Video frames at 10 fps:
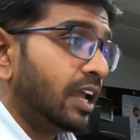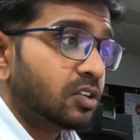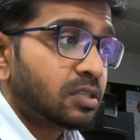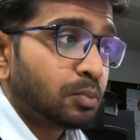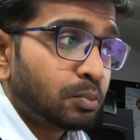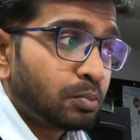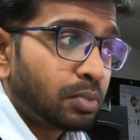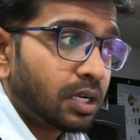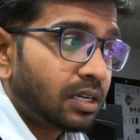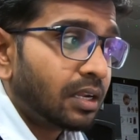I know it's a
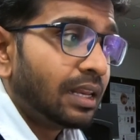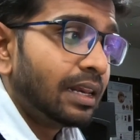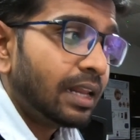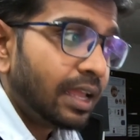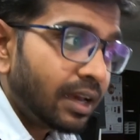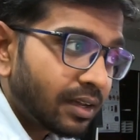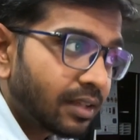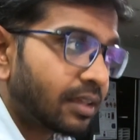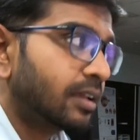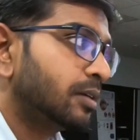bit
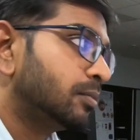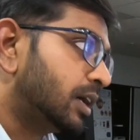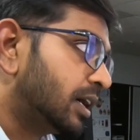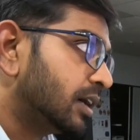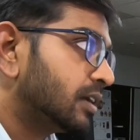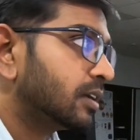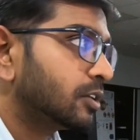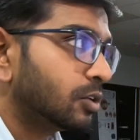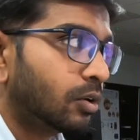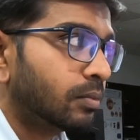late, but
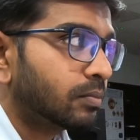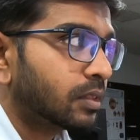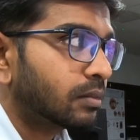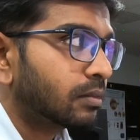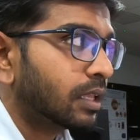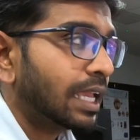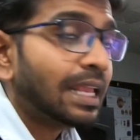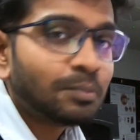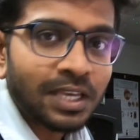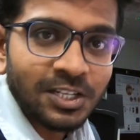you know,
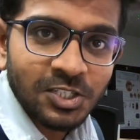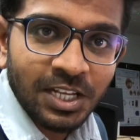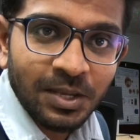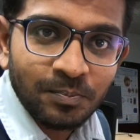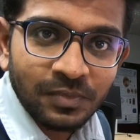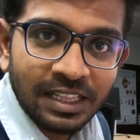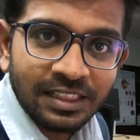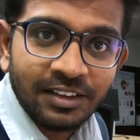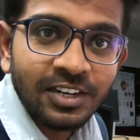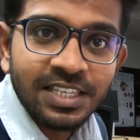in PhD,
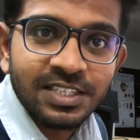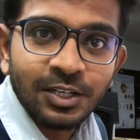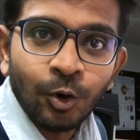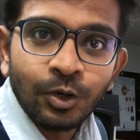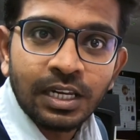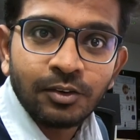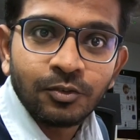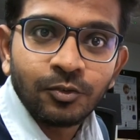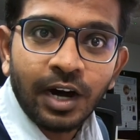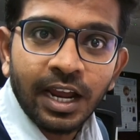the reason only
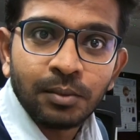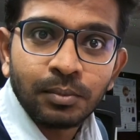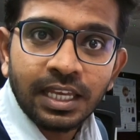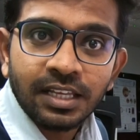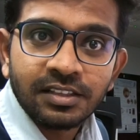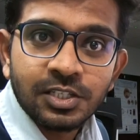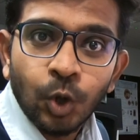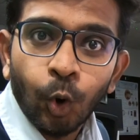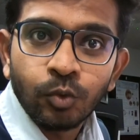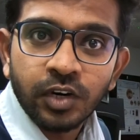why I'm making
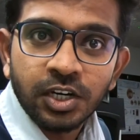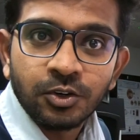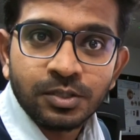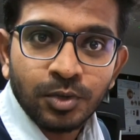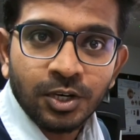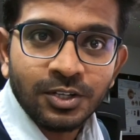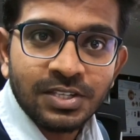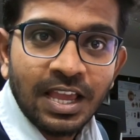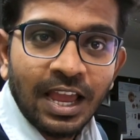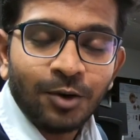this whole video is
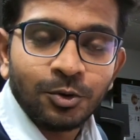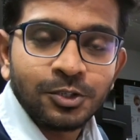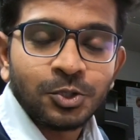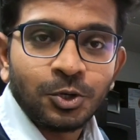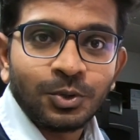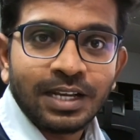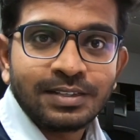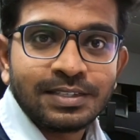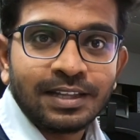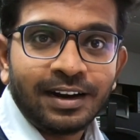because I want to show you
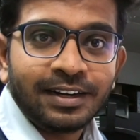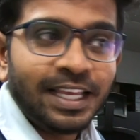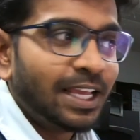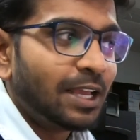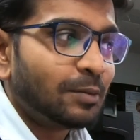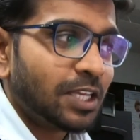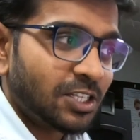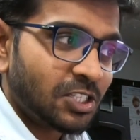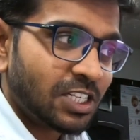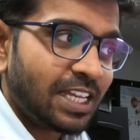guys that
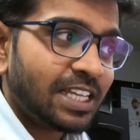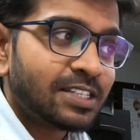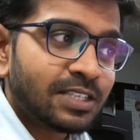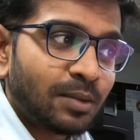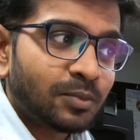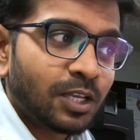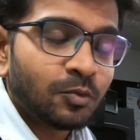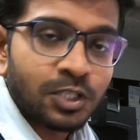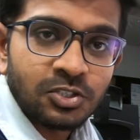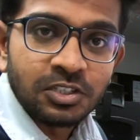PhD is
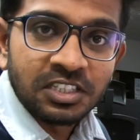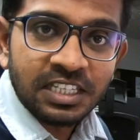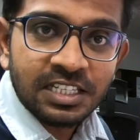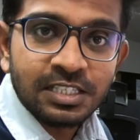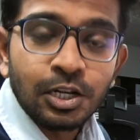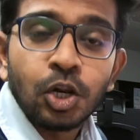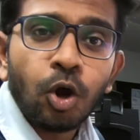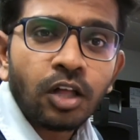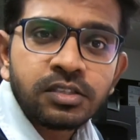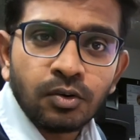something which needs
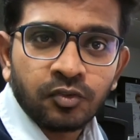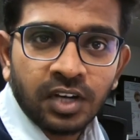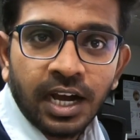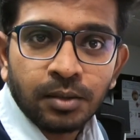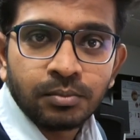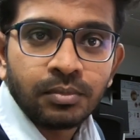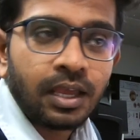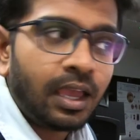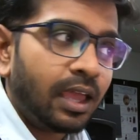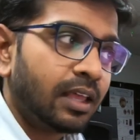lots of
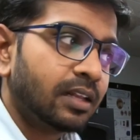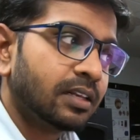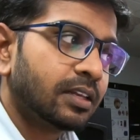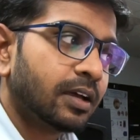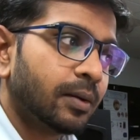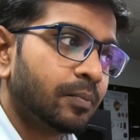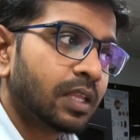time, and